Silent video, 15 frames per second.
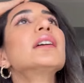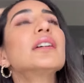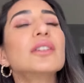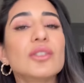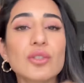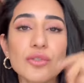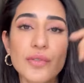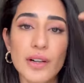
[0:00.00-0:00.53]

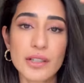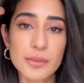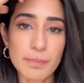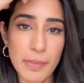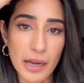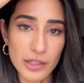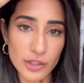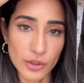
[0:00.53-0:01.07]
you first
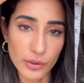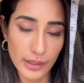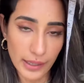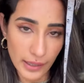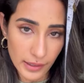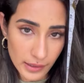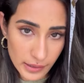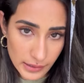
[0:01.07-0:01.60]
part your
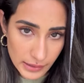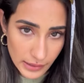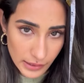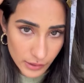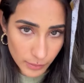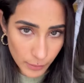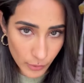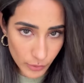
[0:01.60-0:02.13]
hair say
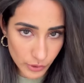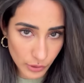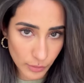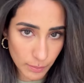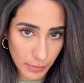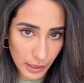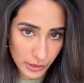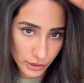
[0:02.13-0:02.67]
suppose you
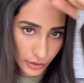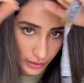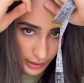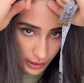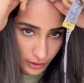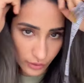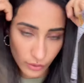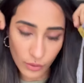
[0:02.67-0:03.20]
part your
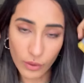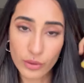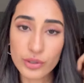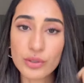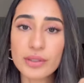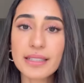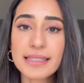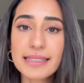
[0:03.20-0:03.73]
hair onto
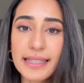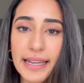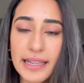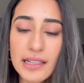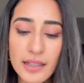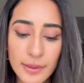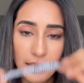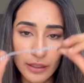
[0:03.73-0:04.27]
the
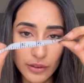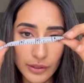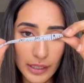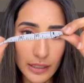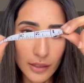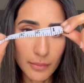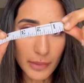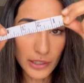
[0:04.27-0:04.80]
side then you take
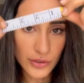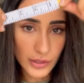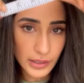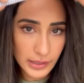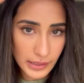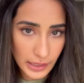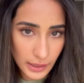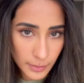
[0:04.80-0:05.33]
the measuring
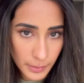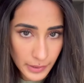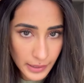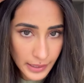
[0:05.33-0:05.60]
tape